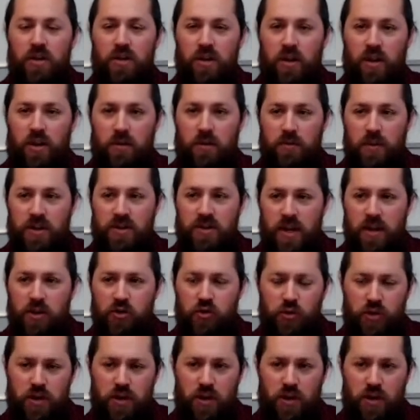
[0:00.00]
Uh,
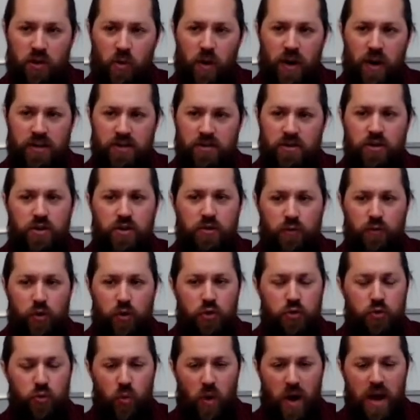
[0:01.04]
essentially, Aquinas'
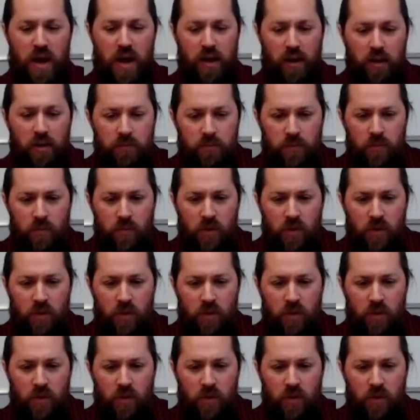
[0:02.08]
first way